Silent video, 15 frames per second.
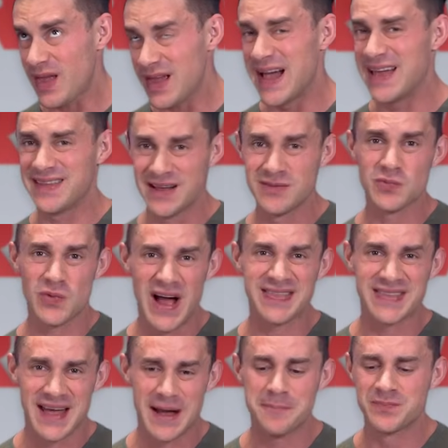And then right
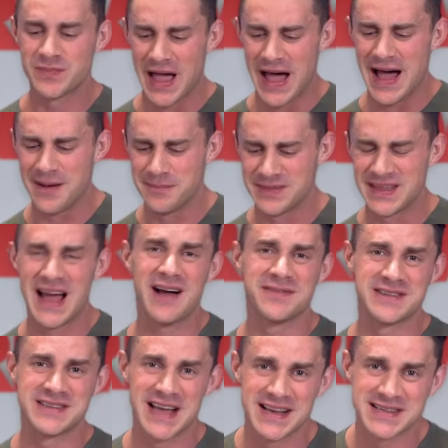there, the
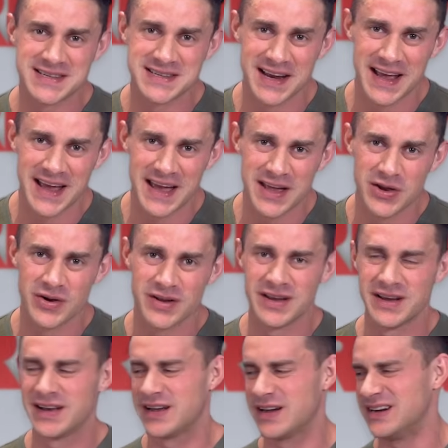aftertaste is going to hit you and
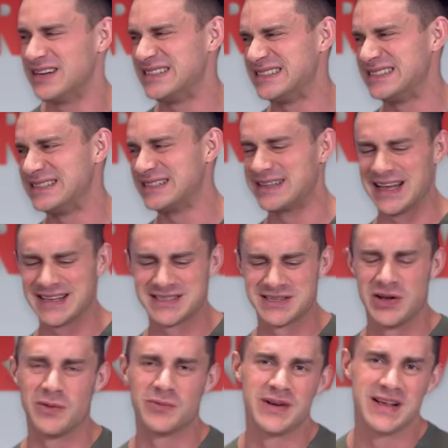you're going to go, that's
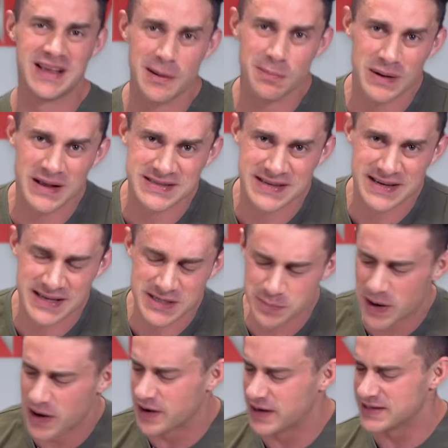not really a pleasant
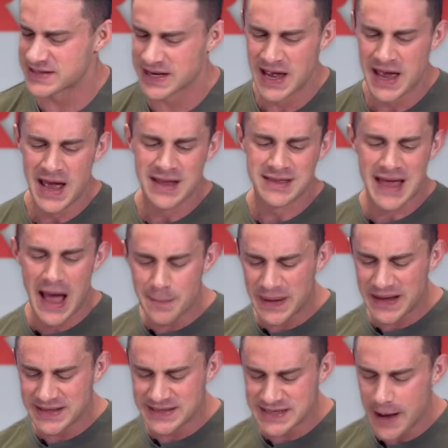experience. That
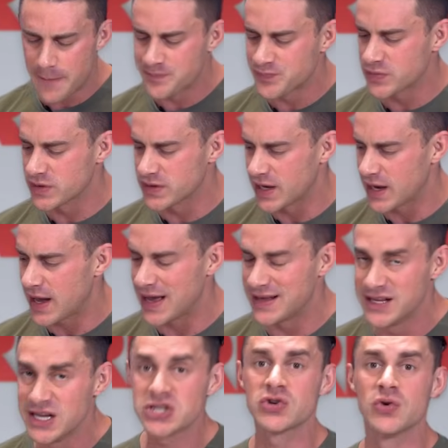being said, the
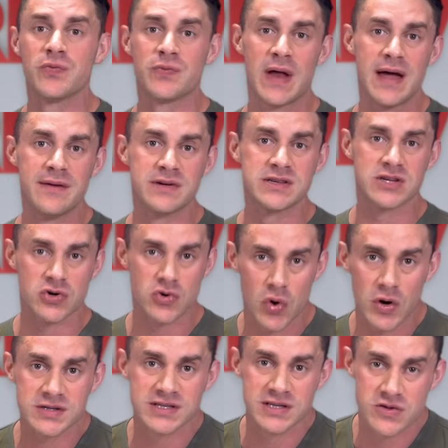initial flavors
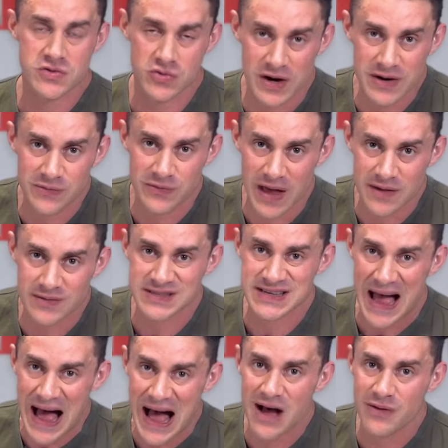across the 3 flavors
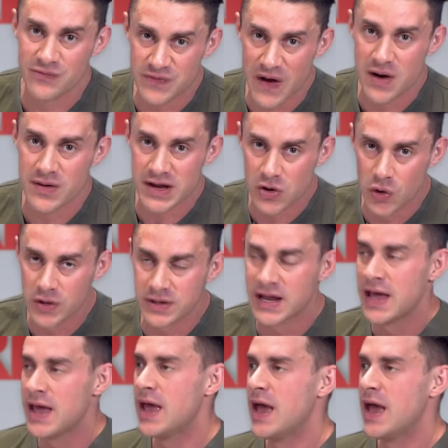are very good.